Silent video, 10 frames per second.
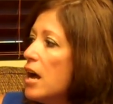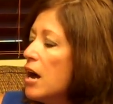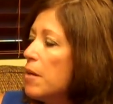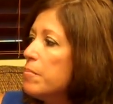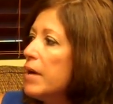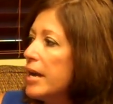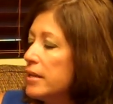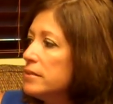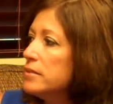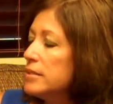um,
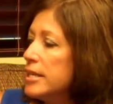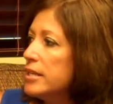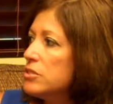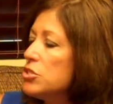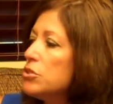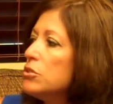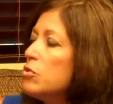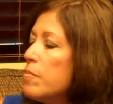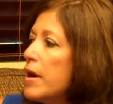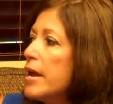by cancer
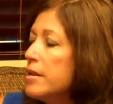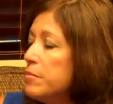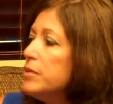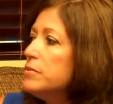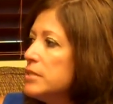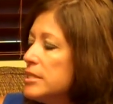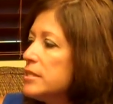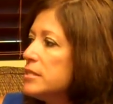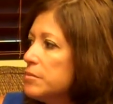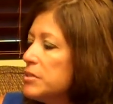or by an immune
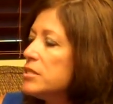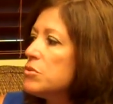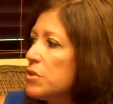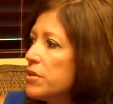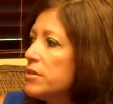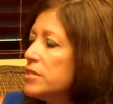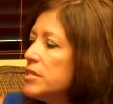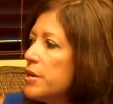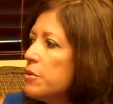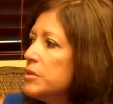system disorder.
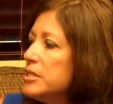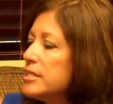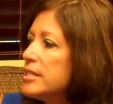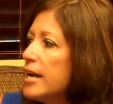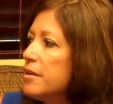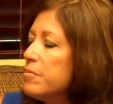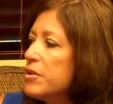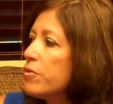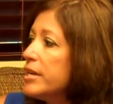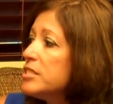So we decided it'd be
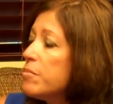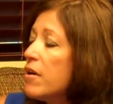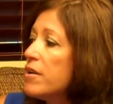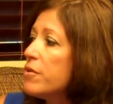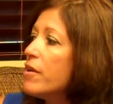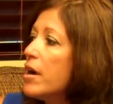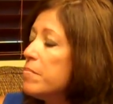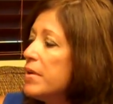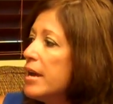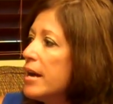great to partner
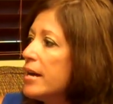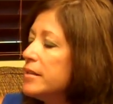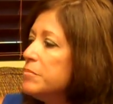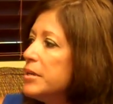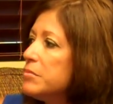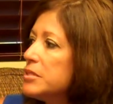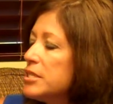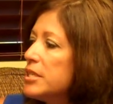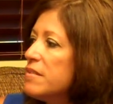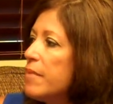up and be able
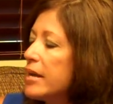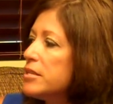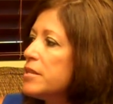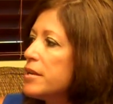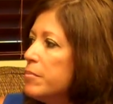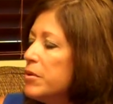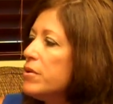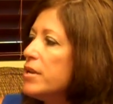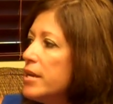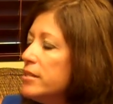to give back to the
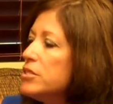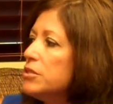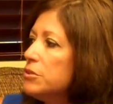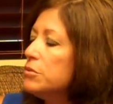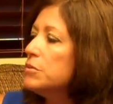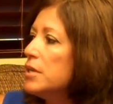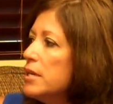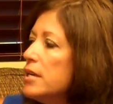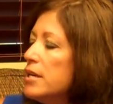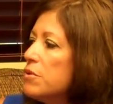community to
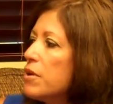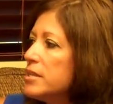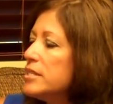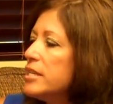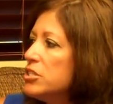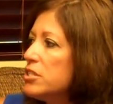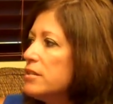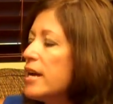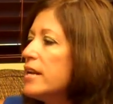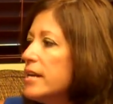an organization
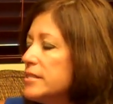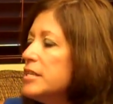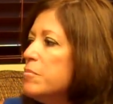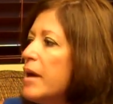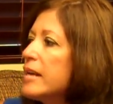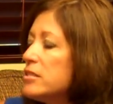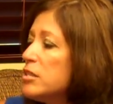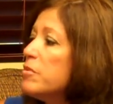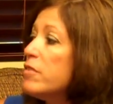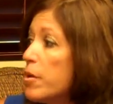that has impacted
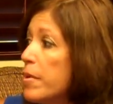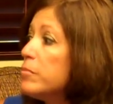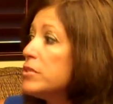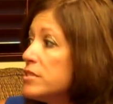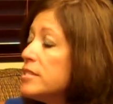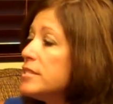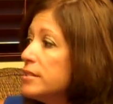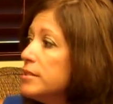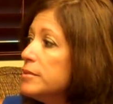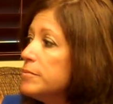some of our members.
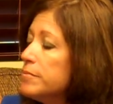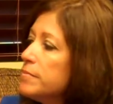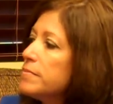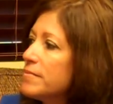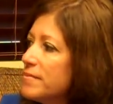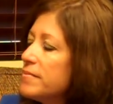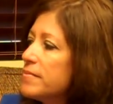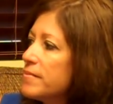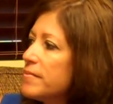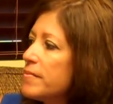Oh, that's great.
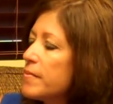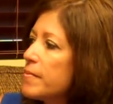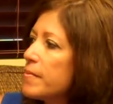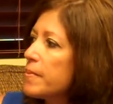So it's